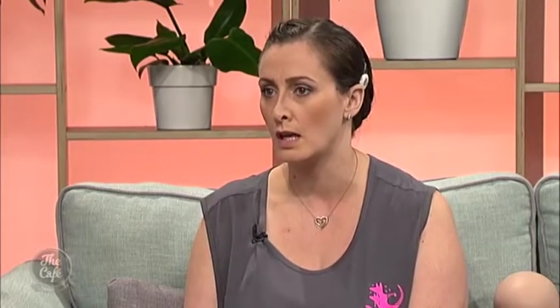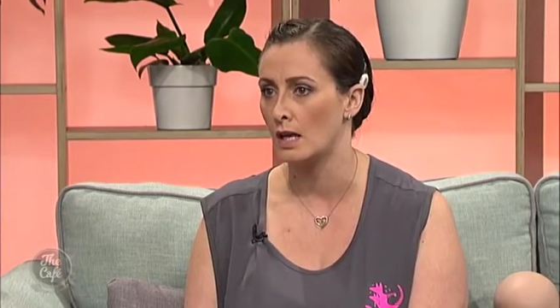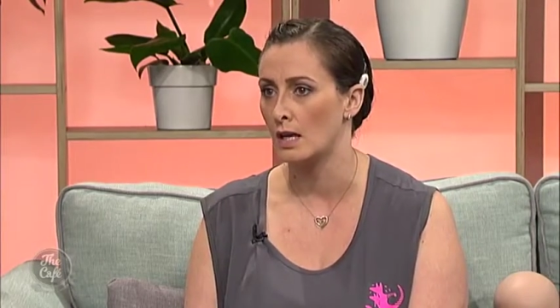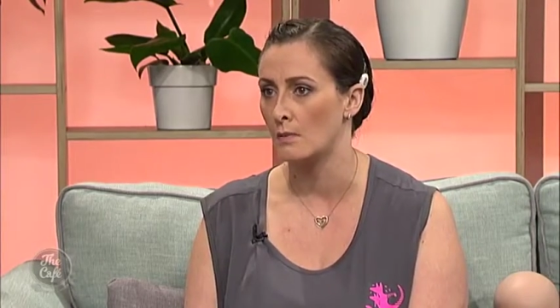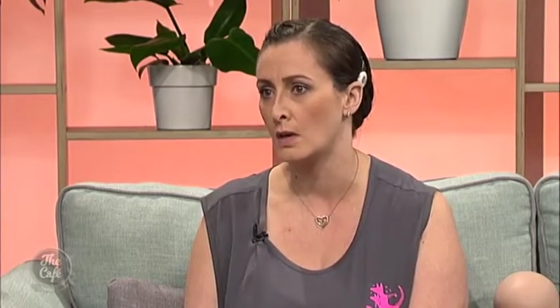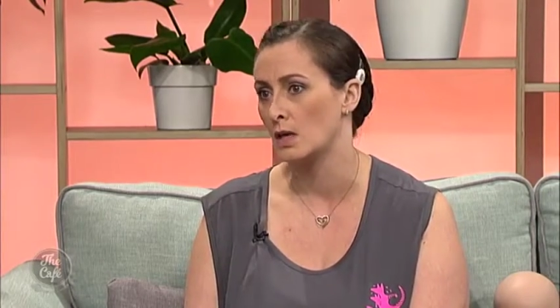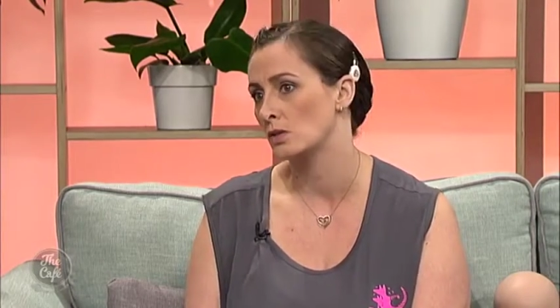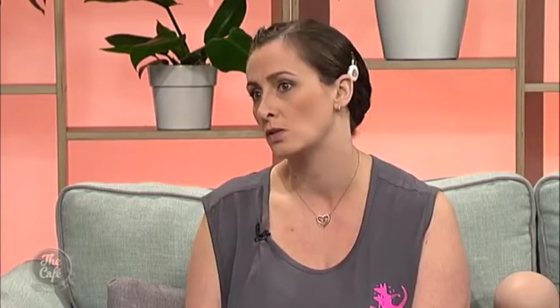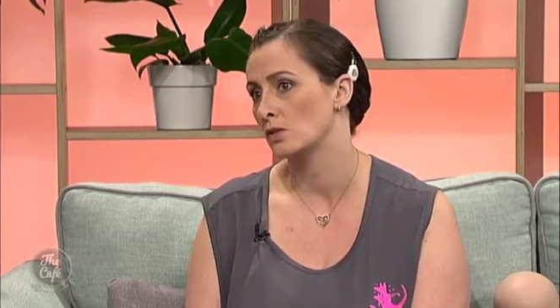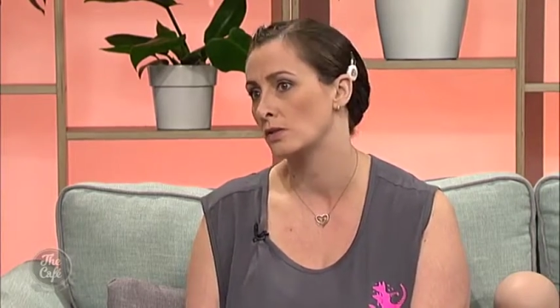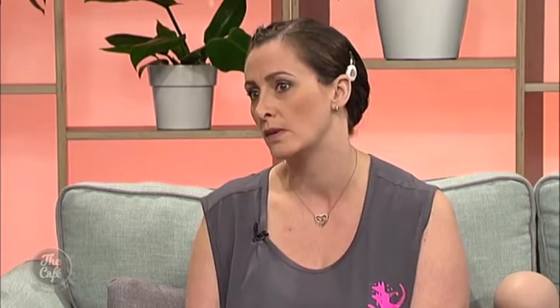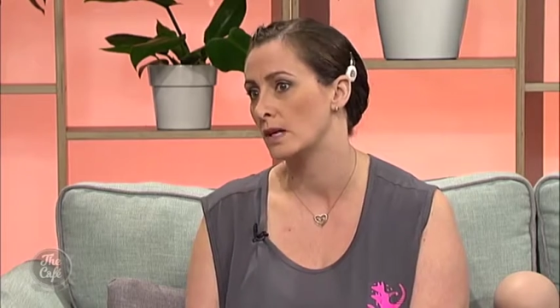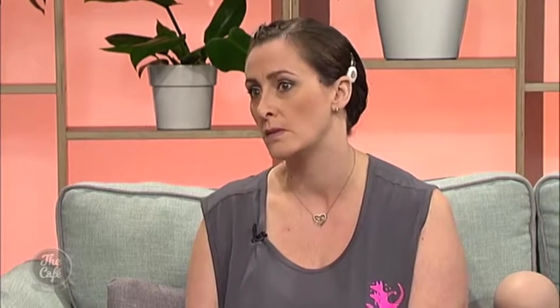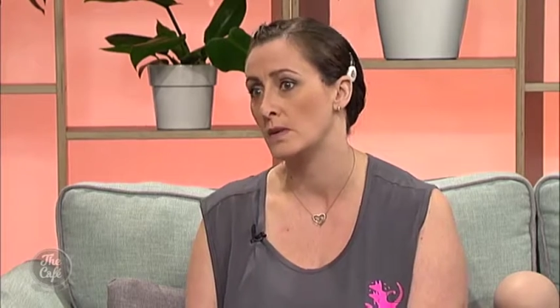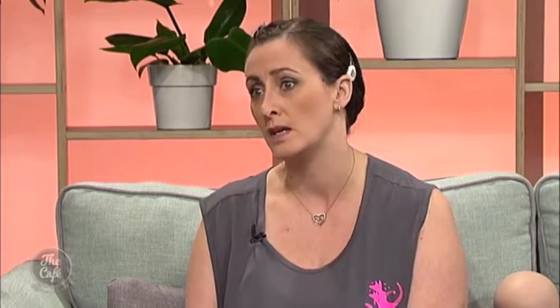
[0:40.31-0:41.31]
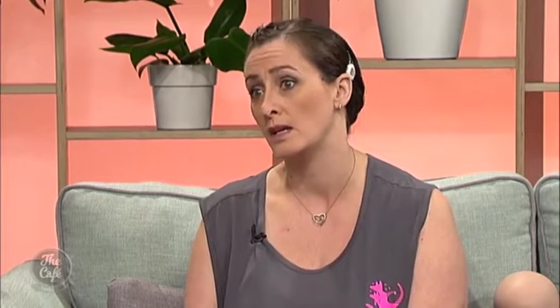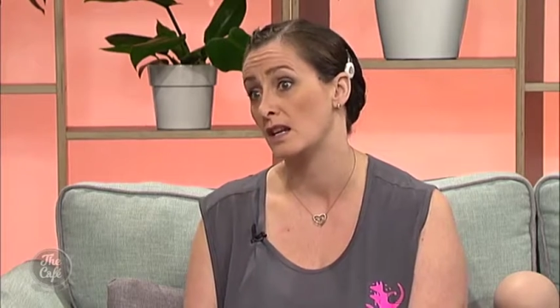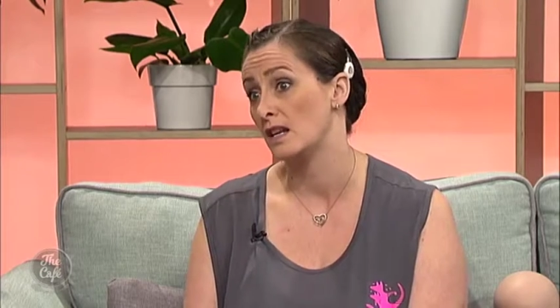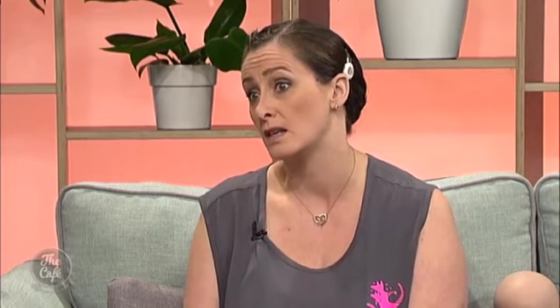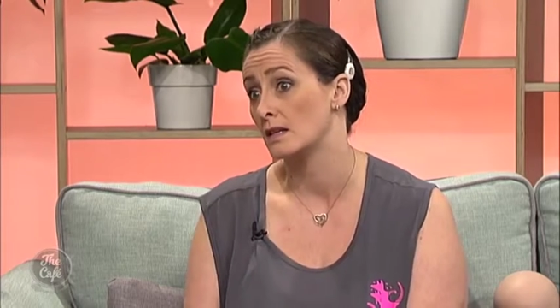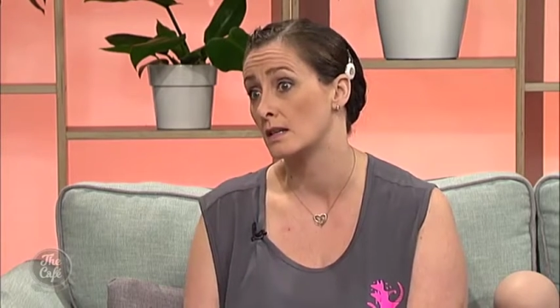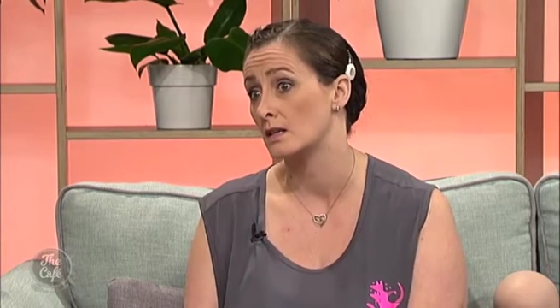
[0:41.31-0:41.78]
and my doctor
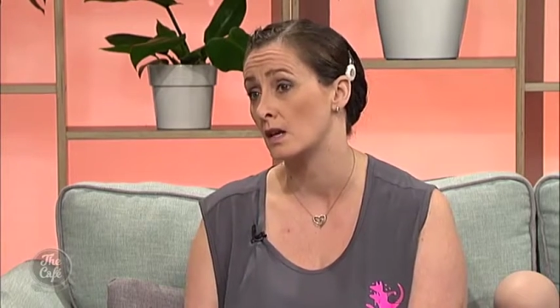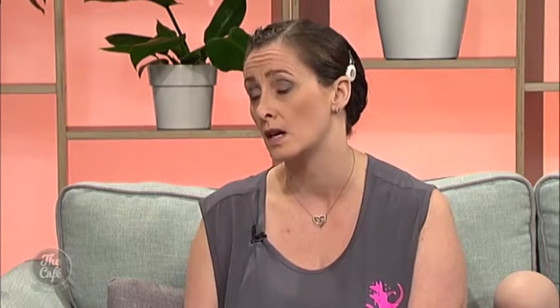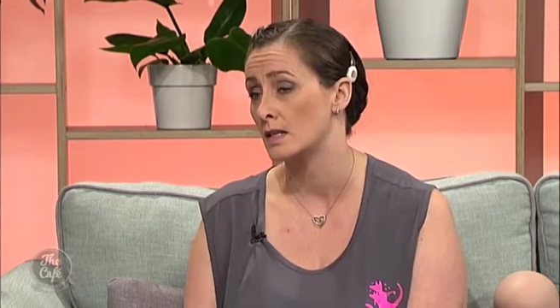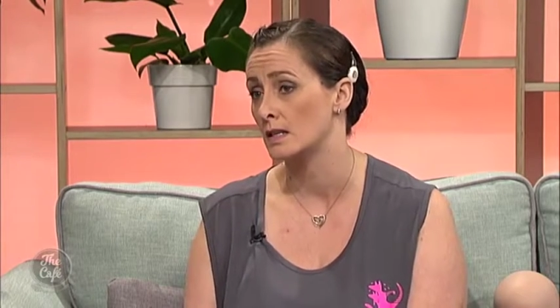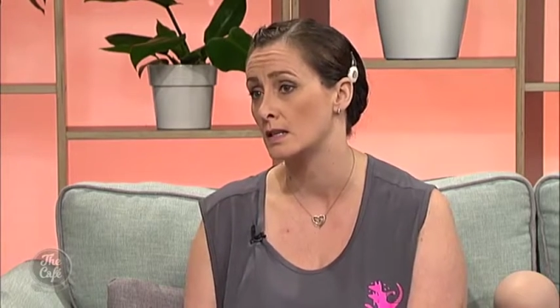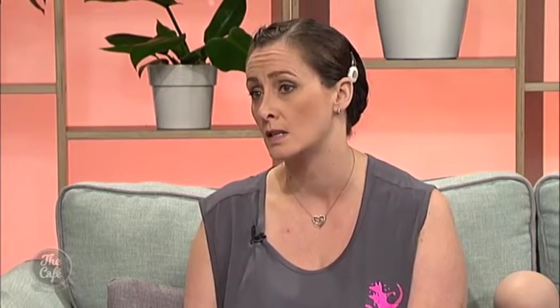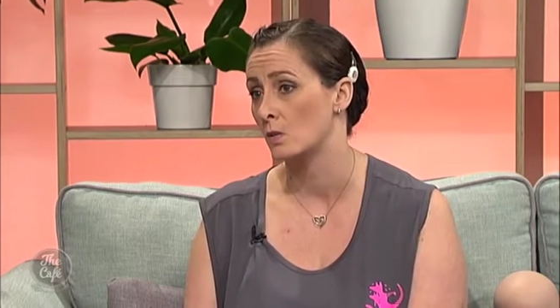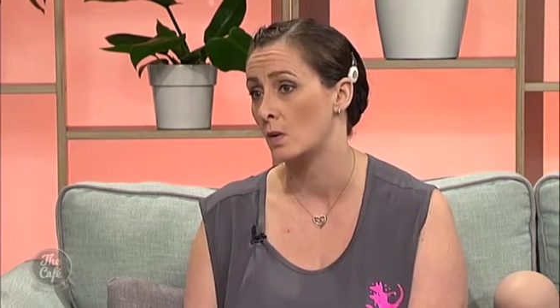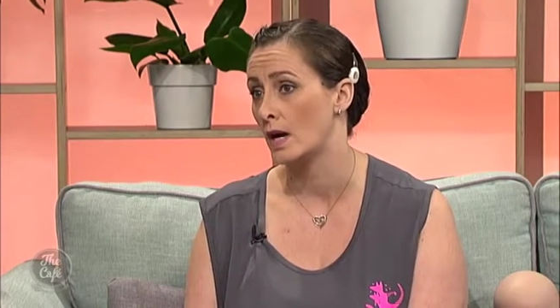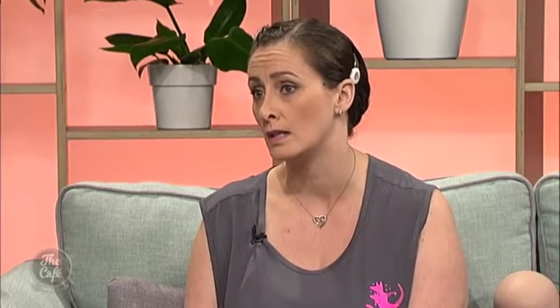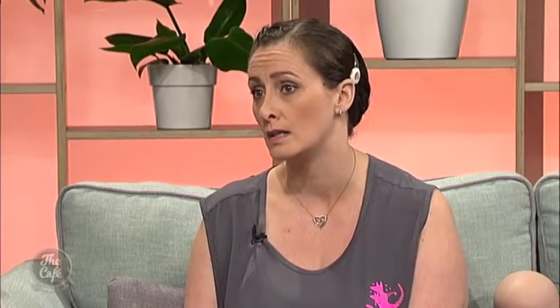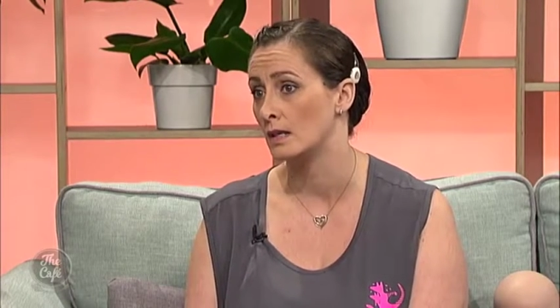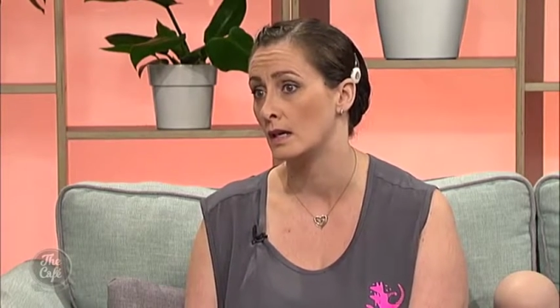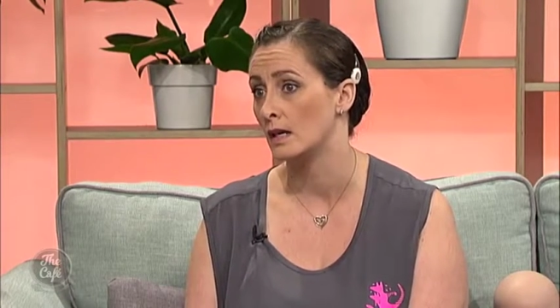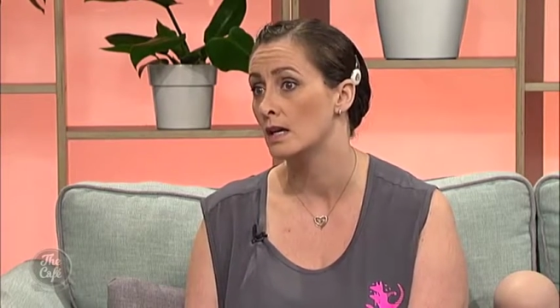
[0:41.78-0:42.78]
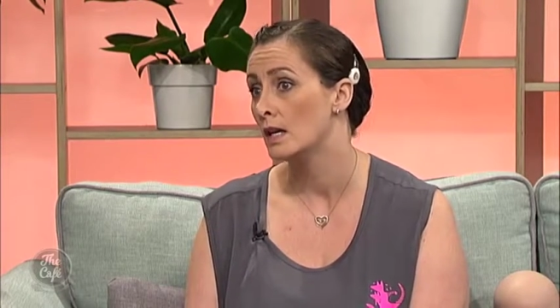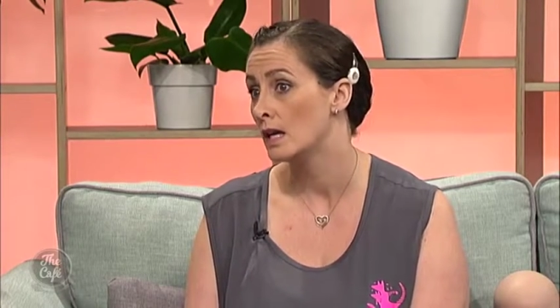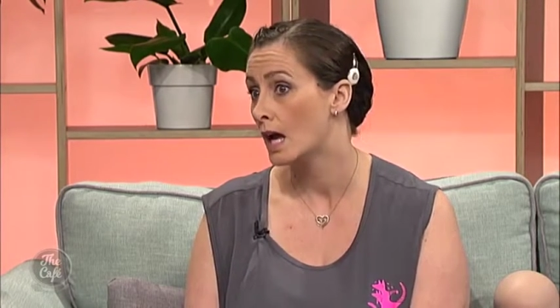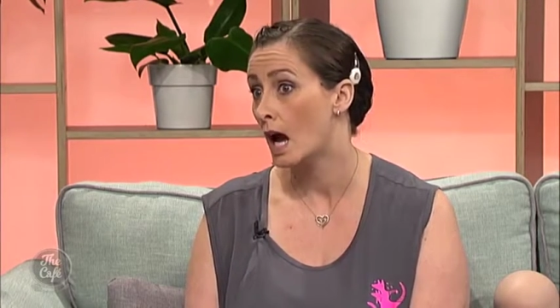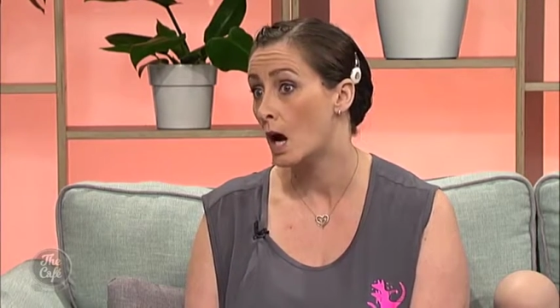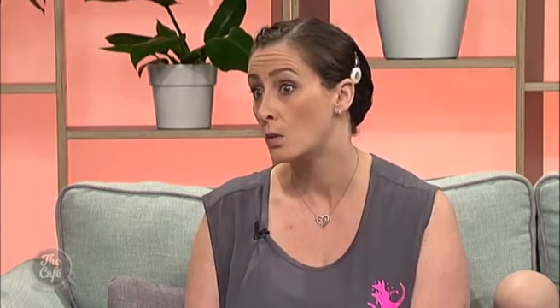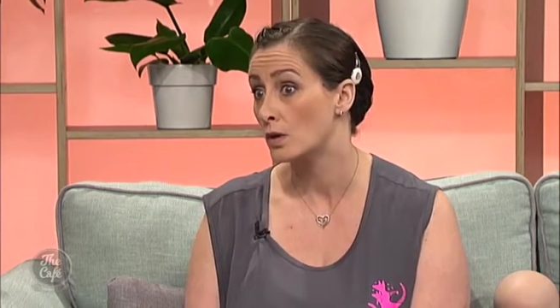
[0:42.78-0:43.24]
recommended exercise as a way to
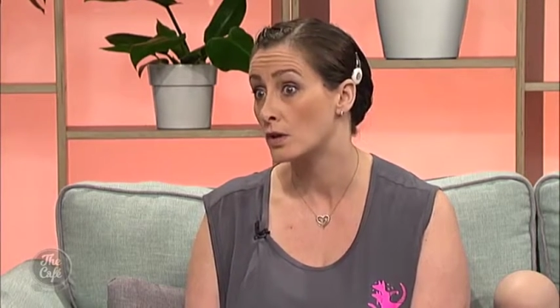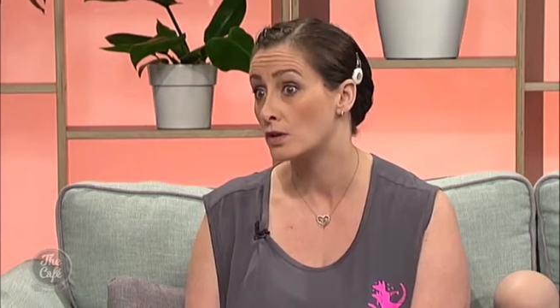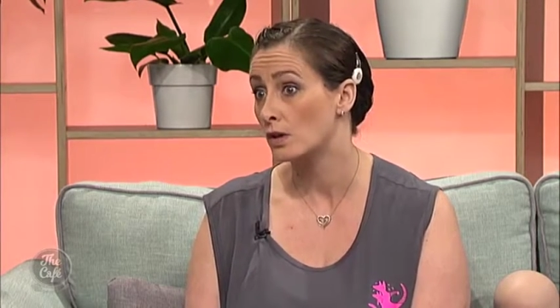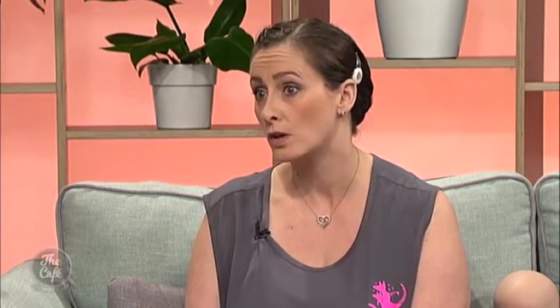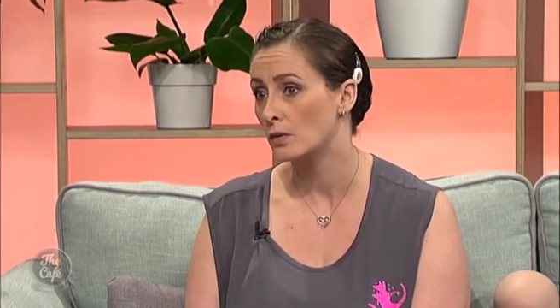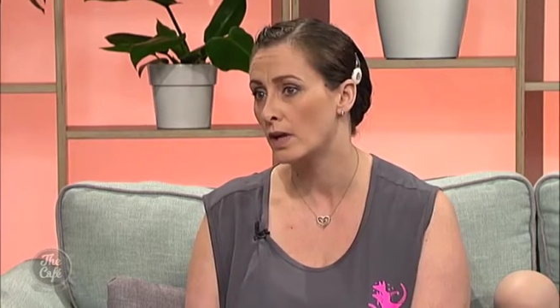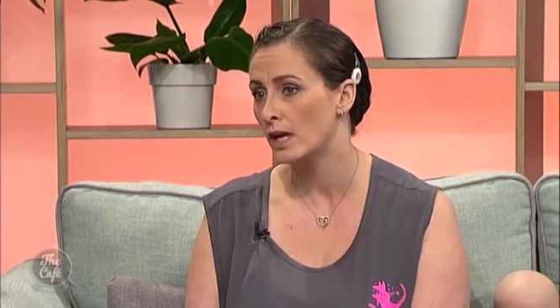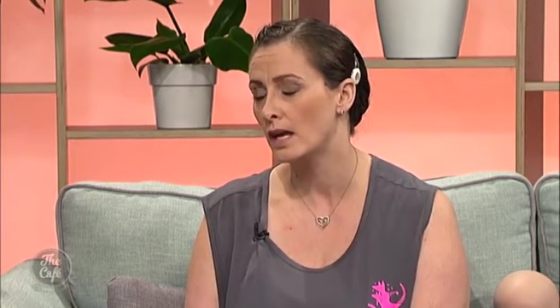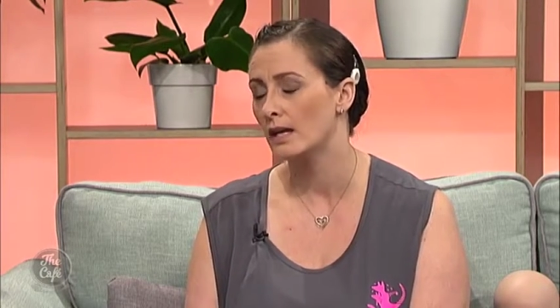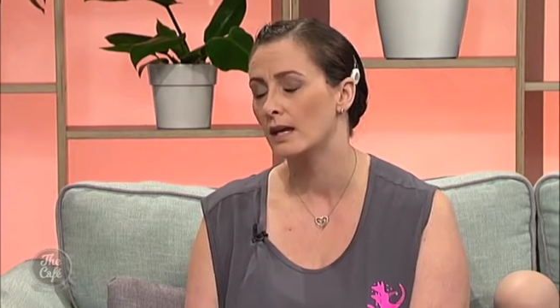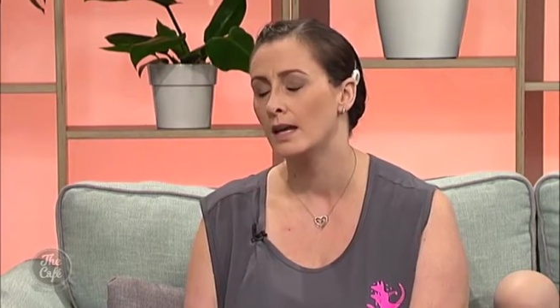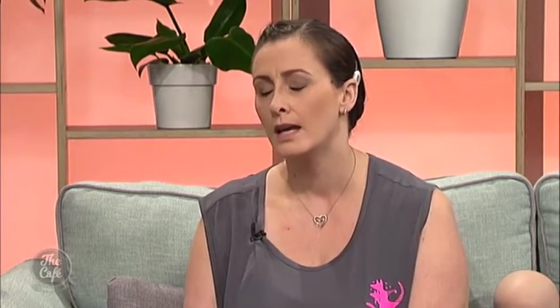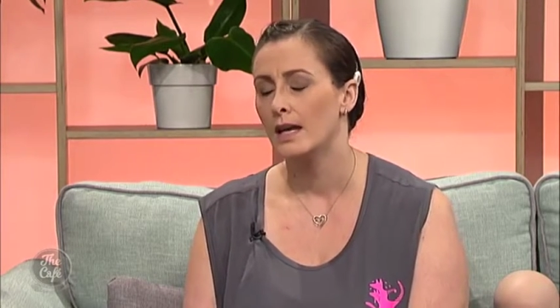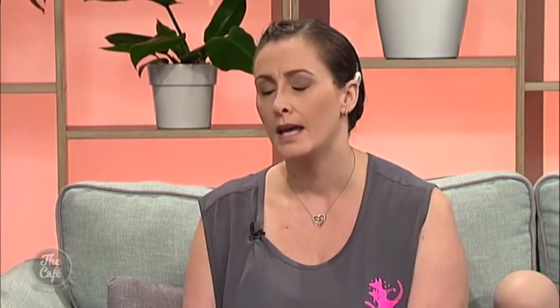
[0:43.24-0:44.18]
help control that.